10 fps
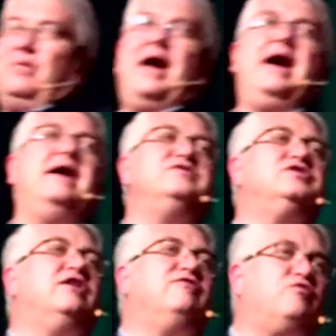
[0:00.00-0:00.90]

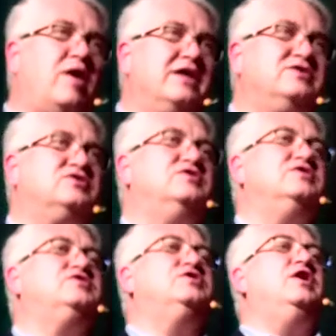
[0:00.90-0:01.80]
paths of
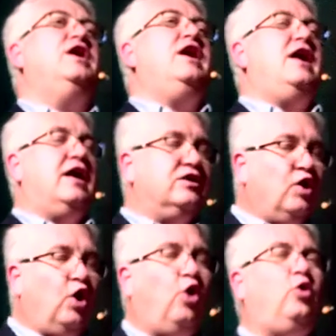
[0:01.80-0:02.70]
righteousness and
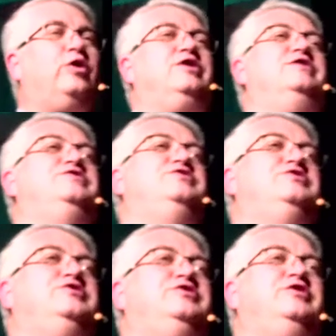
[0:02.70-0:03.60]

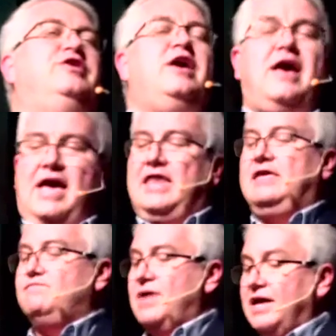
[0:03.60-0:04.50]
holiness. And he
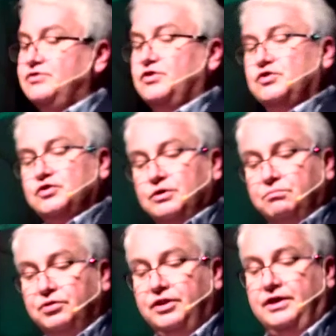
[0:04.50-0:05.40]
makes us
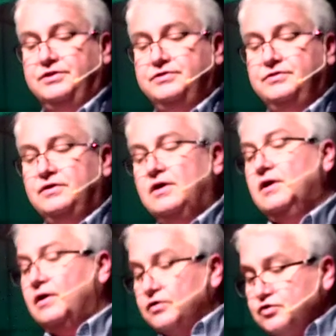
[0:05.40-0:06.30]
complete.
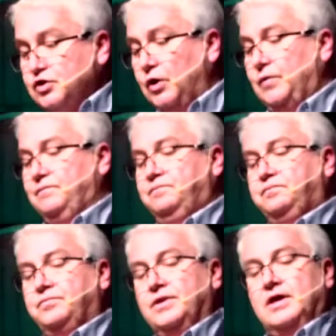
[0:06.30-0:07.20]
So,
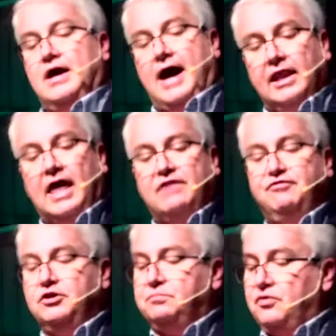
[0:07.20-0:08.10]
I'd like
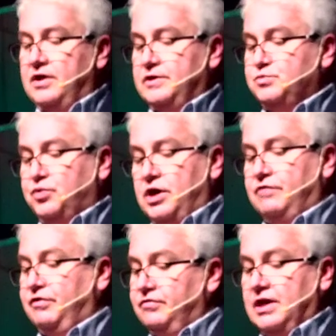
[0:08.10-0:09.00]
for you to pray this prayer
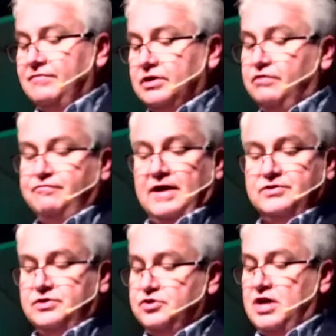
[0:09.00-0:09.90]
if you've never
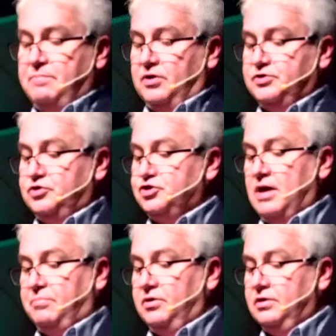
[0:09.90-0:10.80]
confessed the shepherd as your
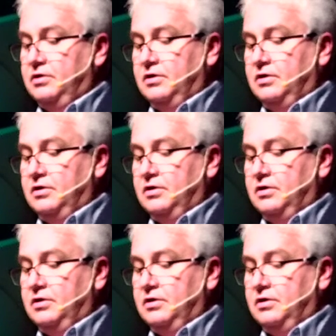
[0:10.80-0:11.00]
shepherd.